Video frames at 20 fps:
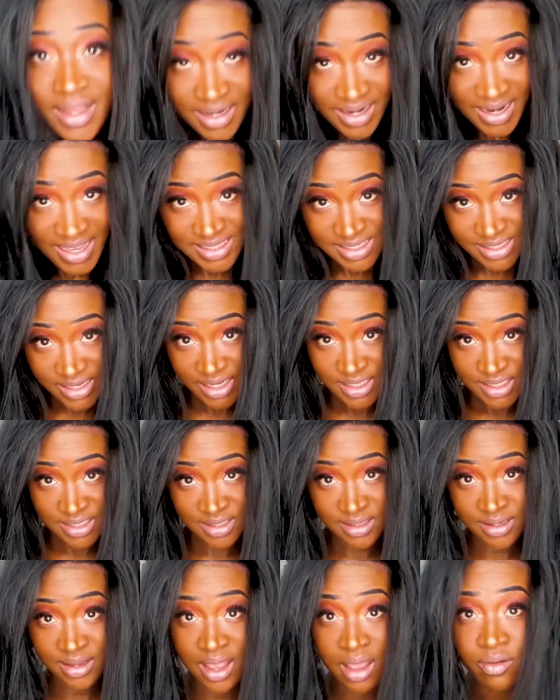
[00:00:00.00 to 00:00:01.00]
Last
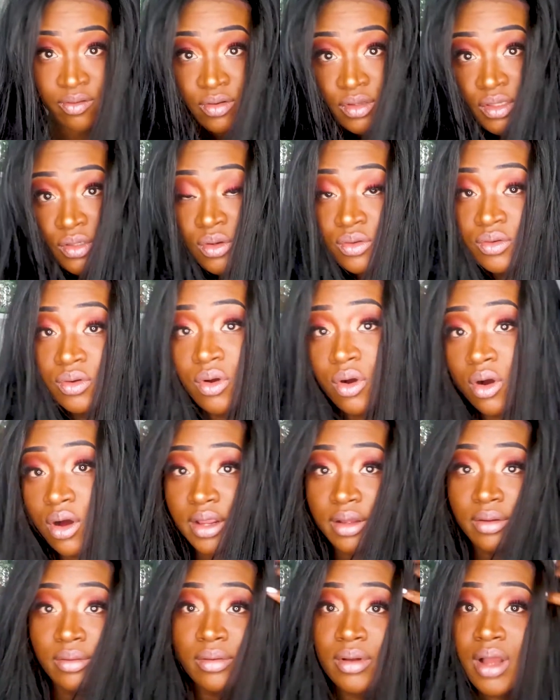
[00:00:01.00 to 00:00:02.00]
night I was gonna
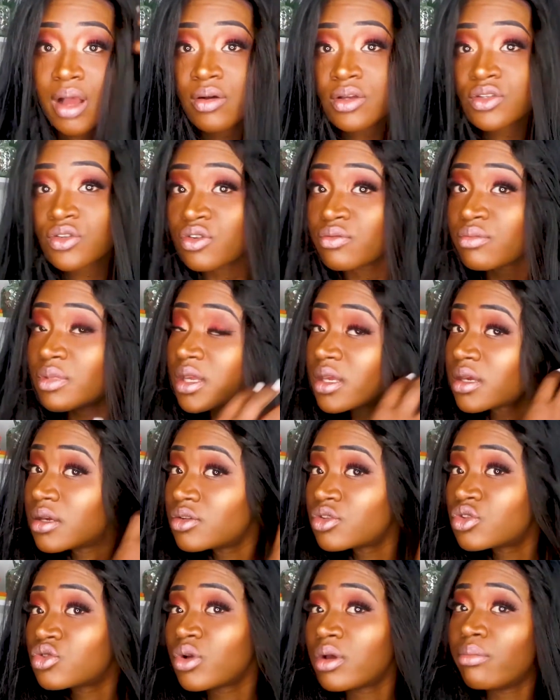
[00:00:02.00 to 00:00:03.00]
cut it. I was gonna make it
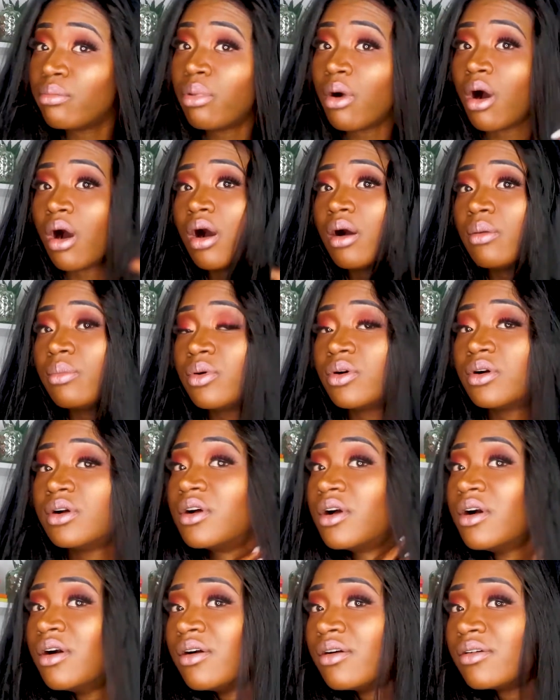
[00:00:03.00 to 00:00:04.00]
into a bob
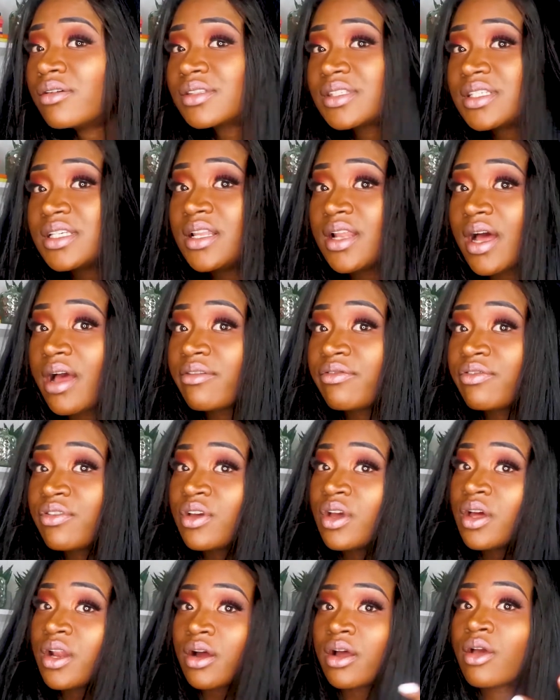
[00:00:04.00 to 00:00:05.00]
until I
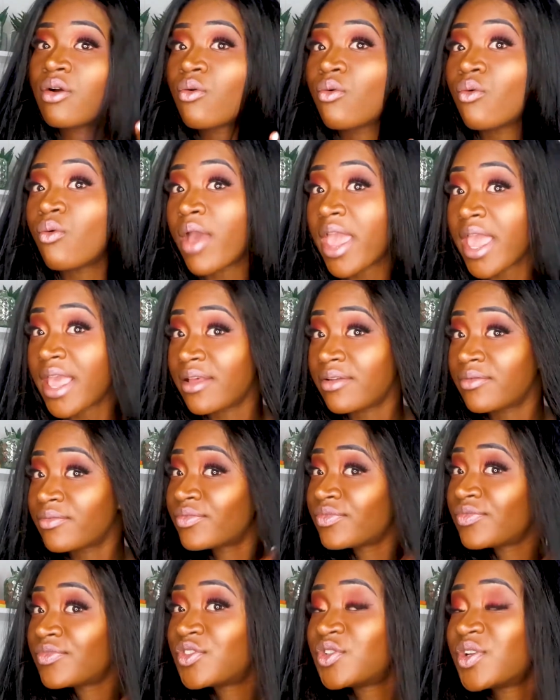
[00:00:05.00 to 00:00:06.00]
figured out a way
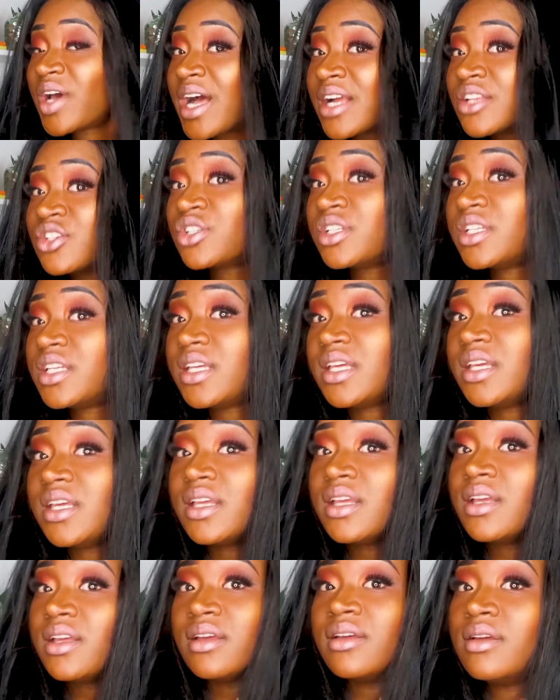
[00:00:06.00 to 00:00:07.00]
to
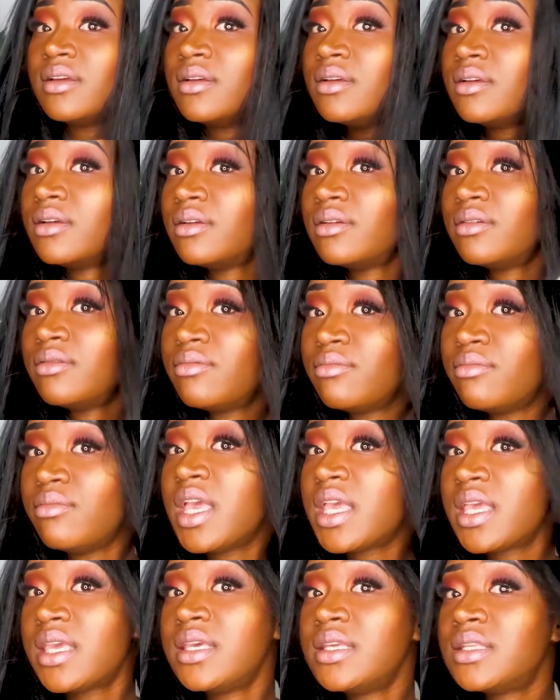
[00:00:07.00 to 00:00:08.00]
actually
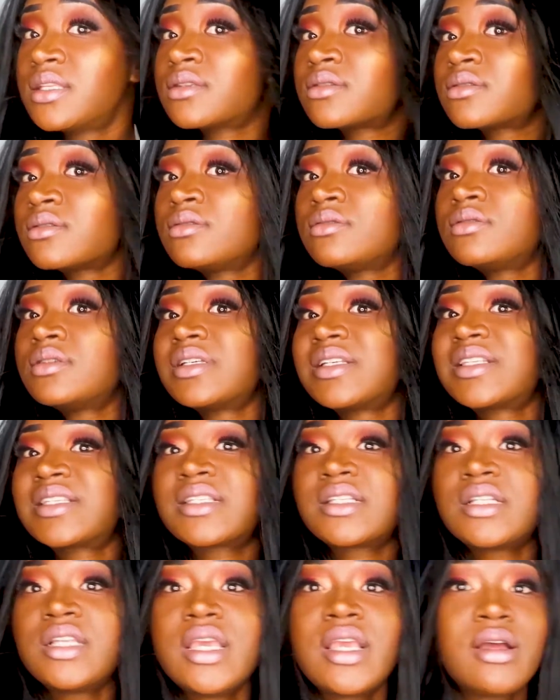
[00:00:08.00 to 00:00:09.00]
make it
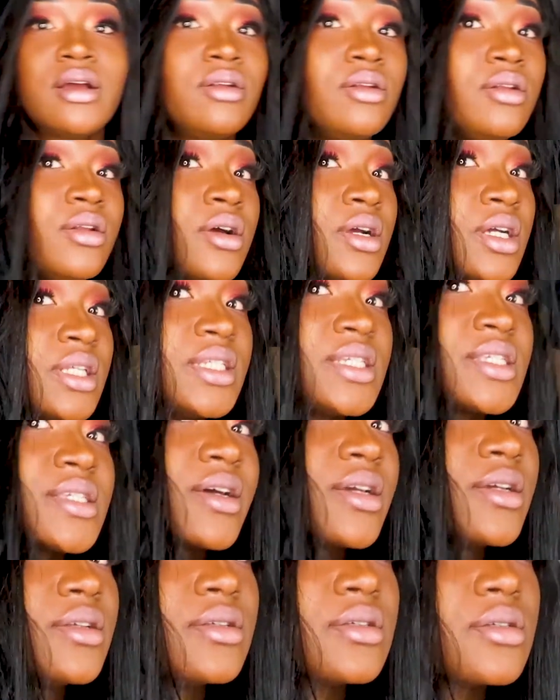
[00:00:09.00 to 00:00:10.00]
slick. Look at this
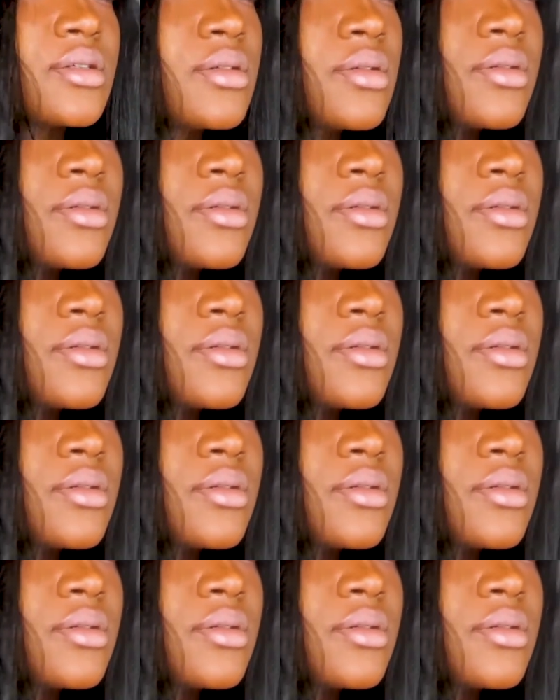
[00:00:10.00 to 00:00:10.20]
side.